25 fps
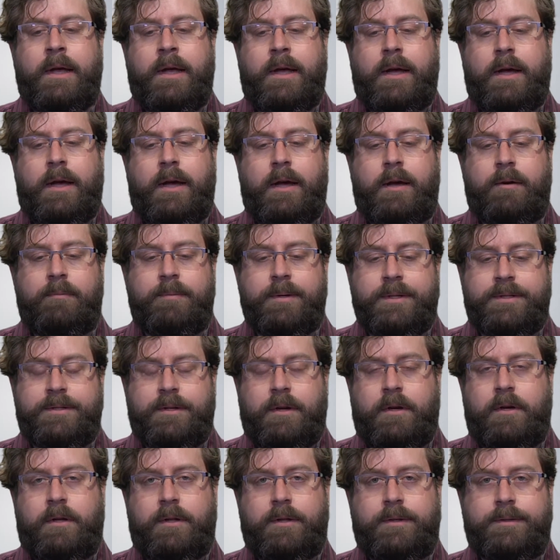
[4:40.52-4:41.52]
must
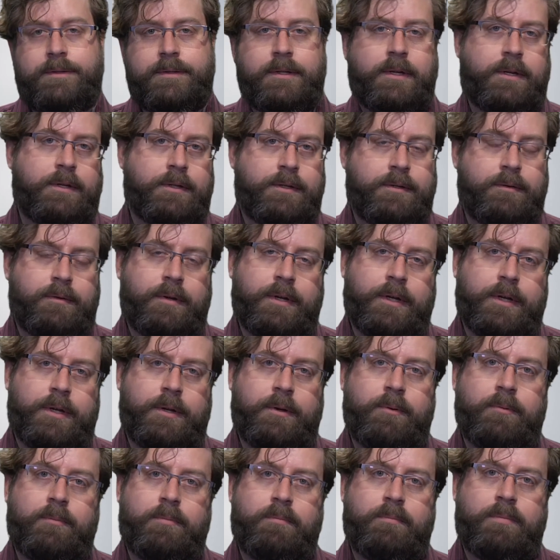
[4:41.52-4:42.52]
all assent to any
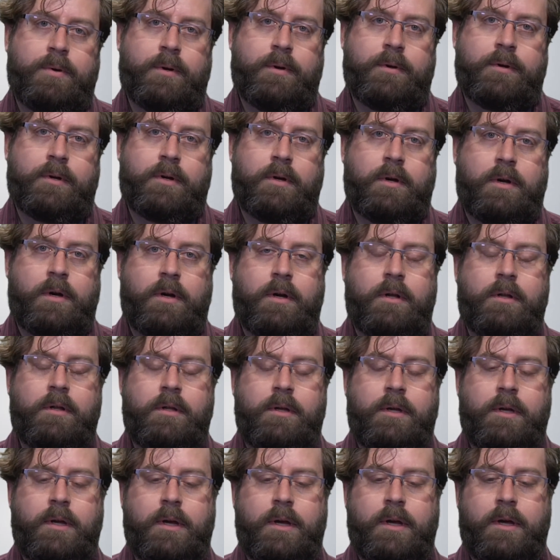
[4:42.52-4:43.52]
new protocol.
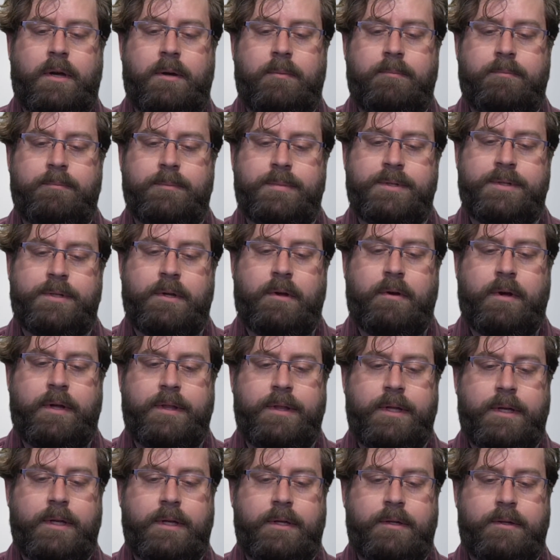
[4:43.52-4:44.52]
So I
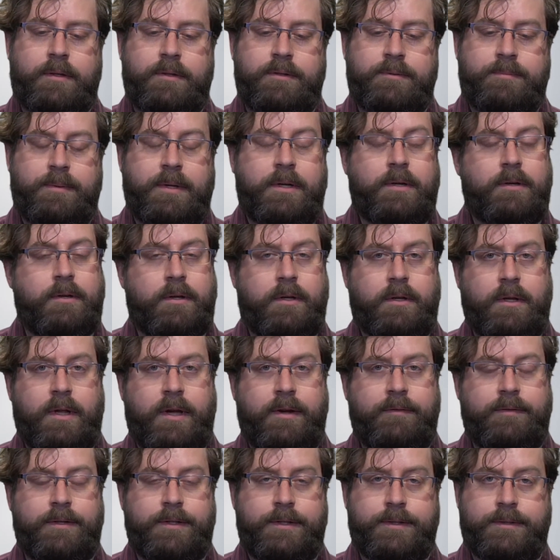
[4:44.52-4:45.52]
think there's been a
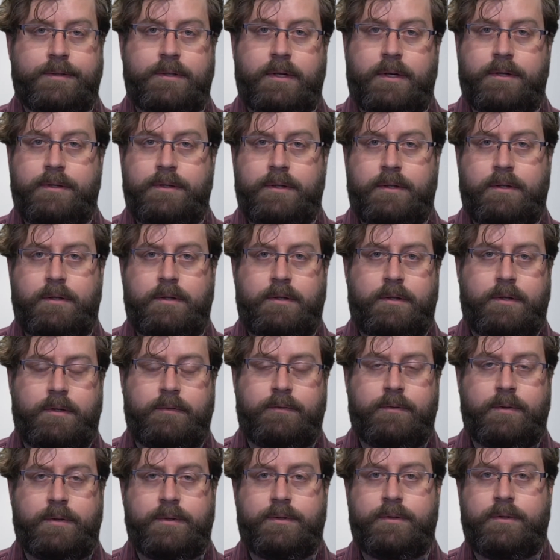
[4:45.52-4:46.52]
lively discussion, and
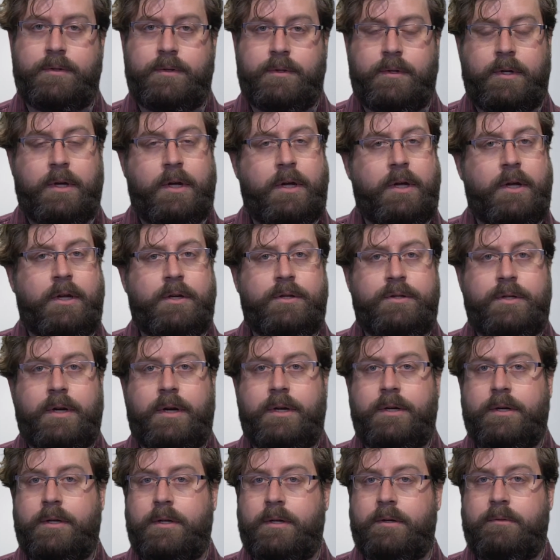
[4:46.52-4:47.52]
of course,
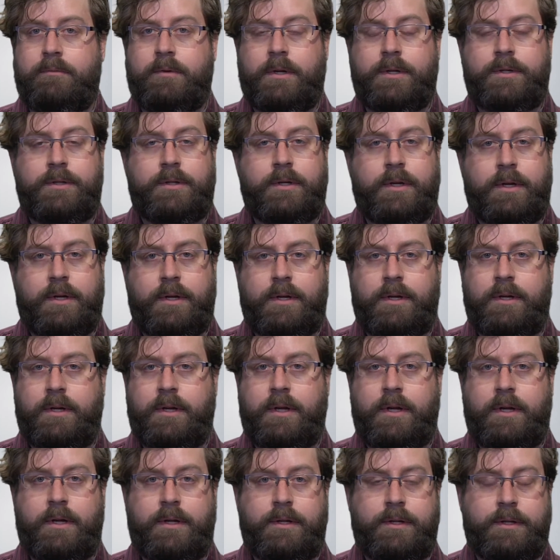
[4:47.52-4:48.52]
China and Russia
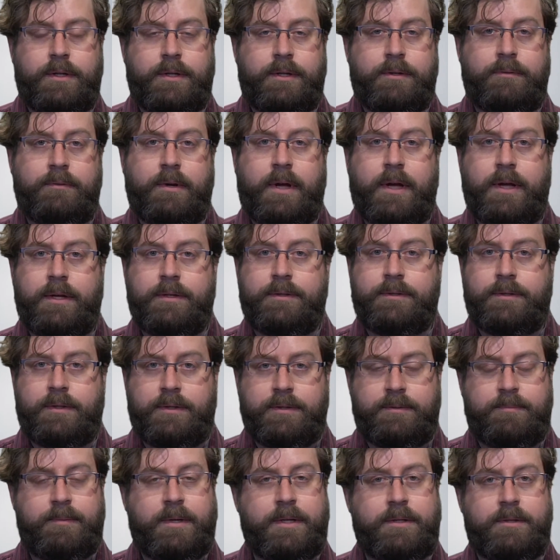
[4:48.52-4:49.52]
and the U.S.
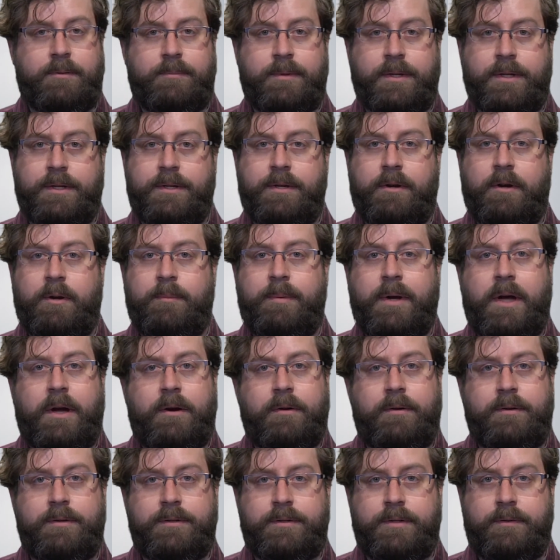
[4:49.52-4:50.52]
as major military
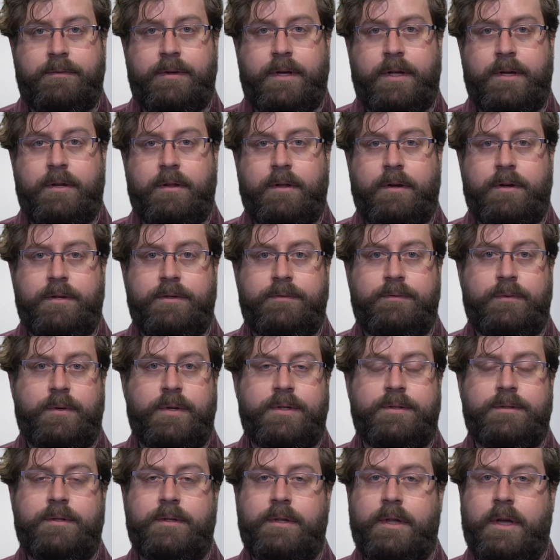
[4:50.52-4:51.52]
powers have had a large
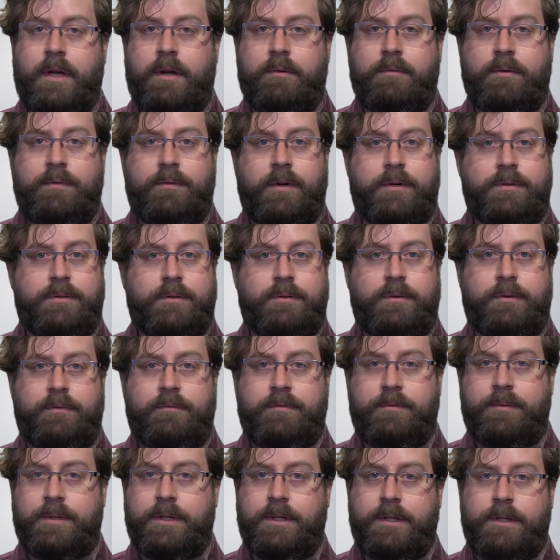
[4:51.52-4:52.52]
voice in that. We've also
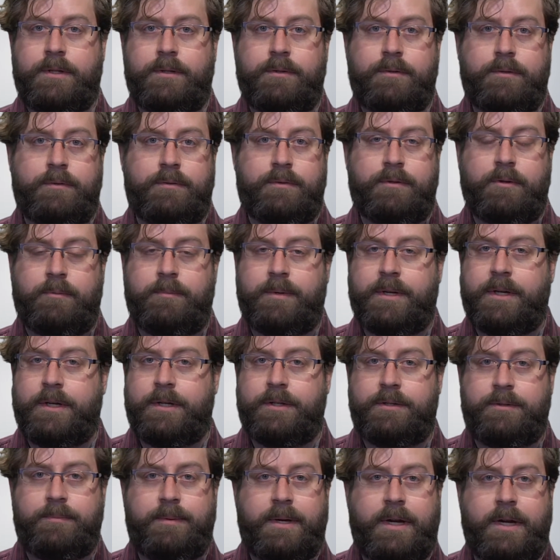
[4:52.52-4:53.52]
heard from the EU,
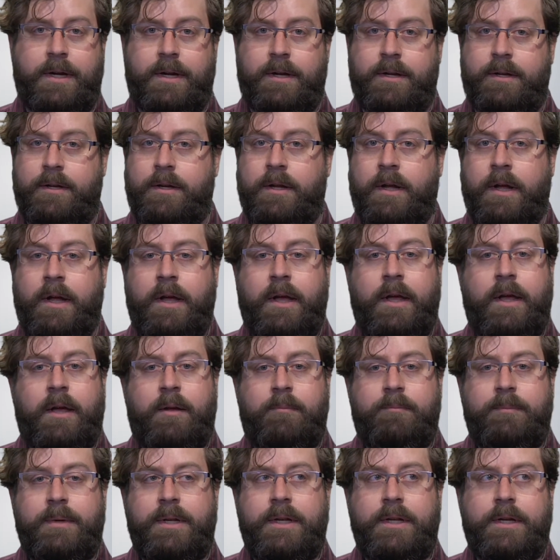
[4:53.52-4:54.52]
Germany, Japan,
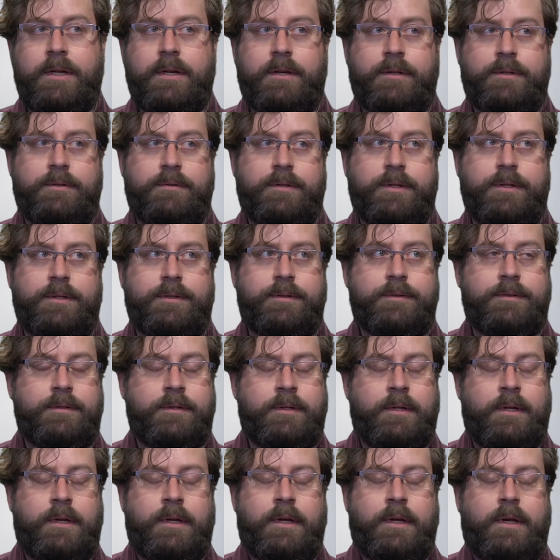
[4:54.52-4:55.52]
many countries
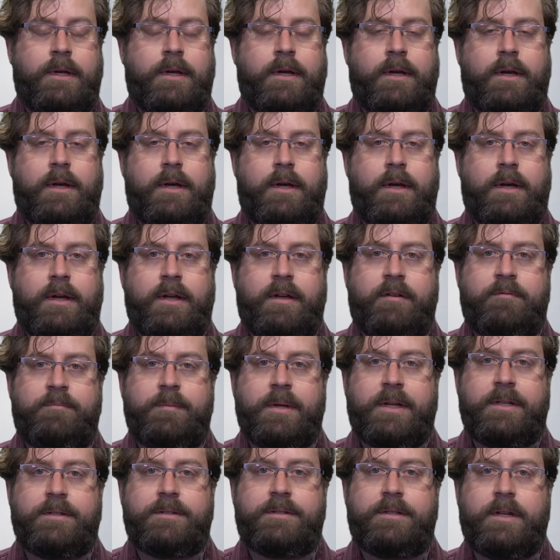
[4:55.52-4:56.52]
have
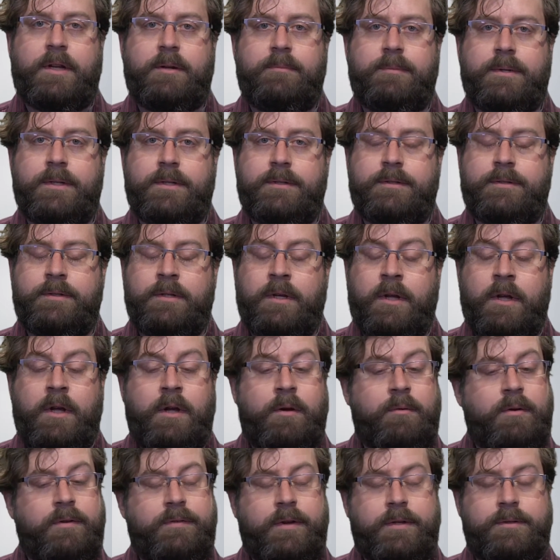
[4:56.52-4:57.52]
made statements.
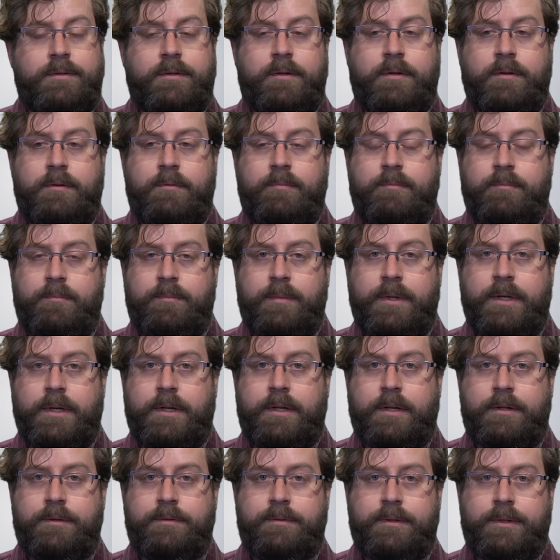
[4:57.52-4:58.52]
We've also heard many
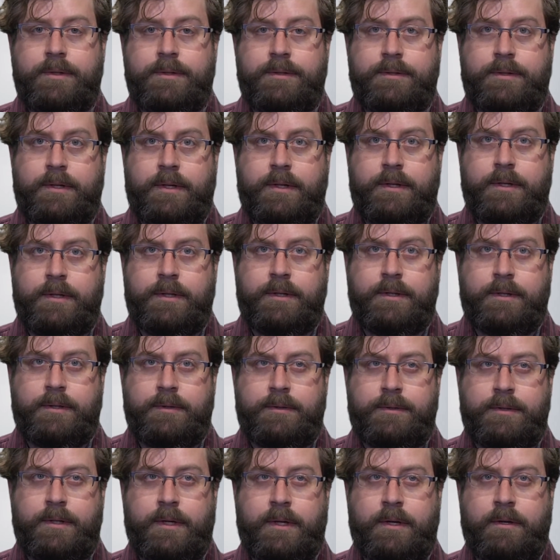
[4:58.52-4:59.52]
countries, I think
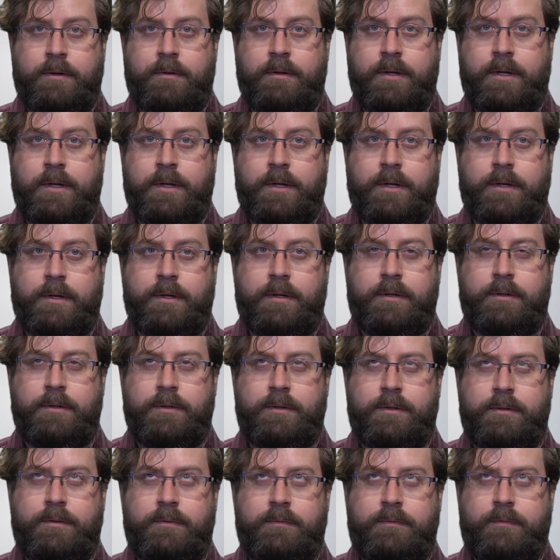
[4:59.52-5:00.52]
there's now
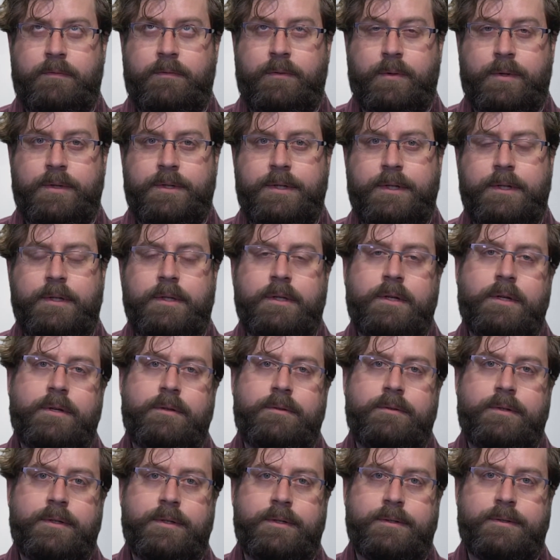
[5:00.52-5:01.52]
14
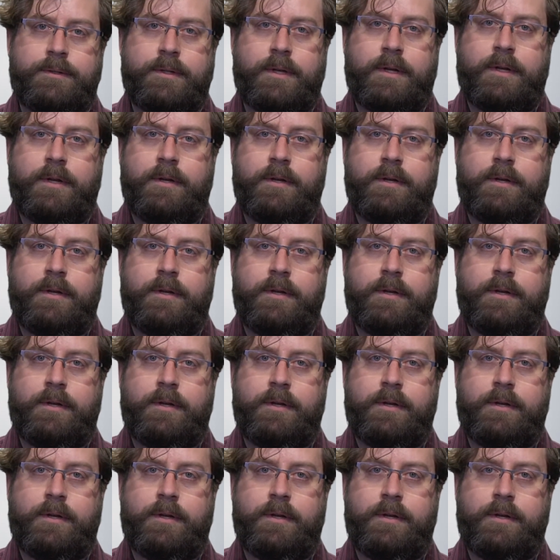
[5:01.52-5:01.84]
countries that